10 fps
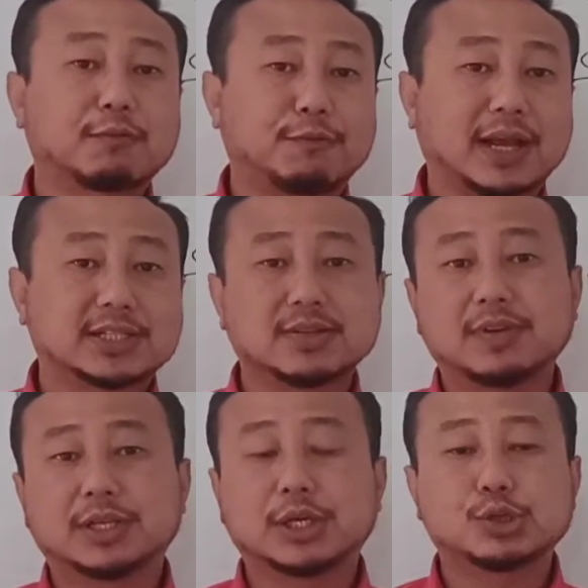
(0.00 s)

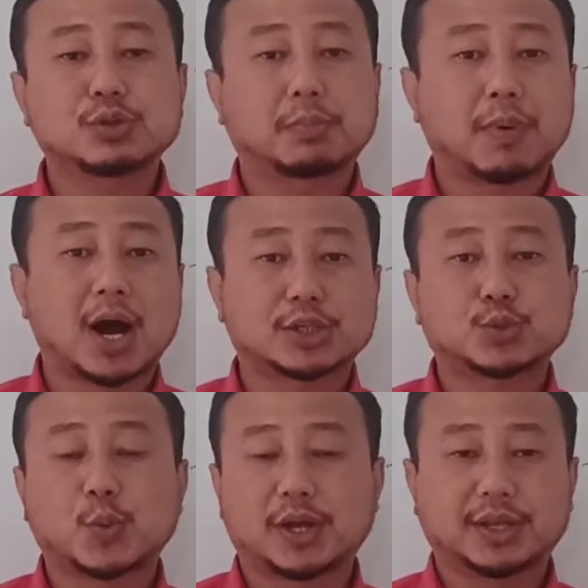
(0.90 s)
flexibility to the parts
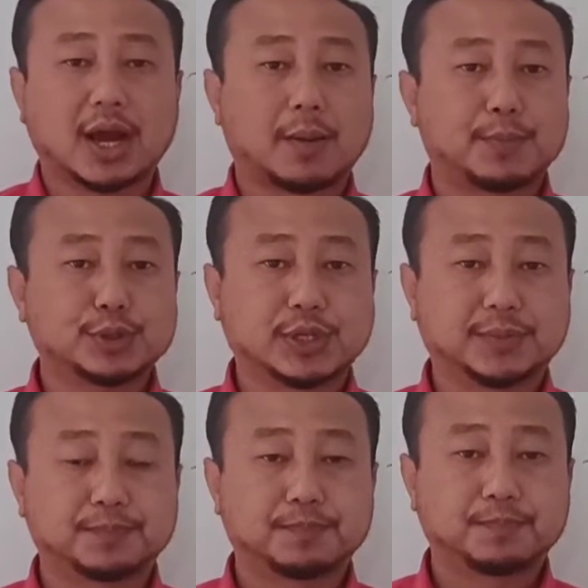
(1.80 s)
where they are present.